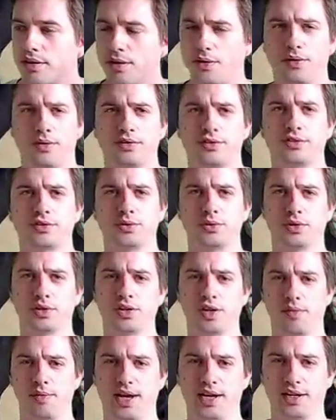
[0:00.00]
old school
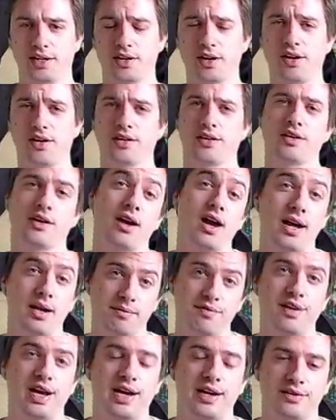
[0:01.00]
Command and Conquer,
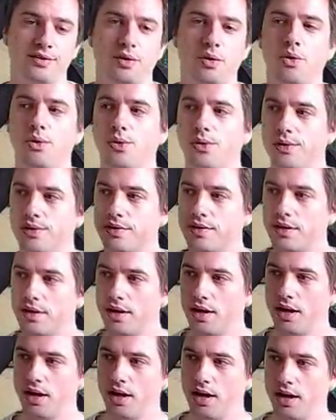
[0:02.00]
I'm that old.
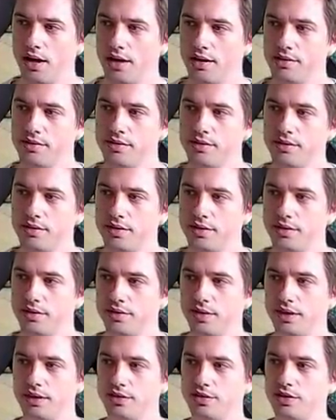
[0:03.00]
Uh, the,
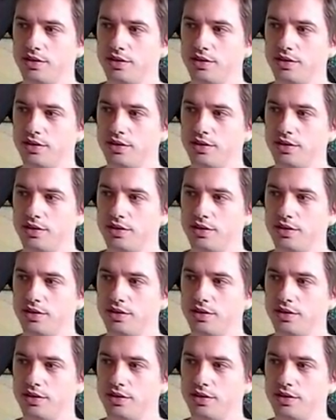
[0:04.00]
these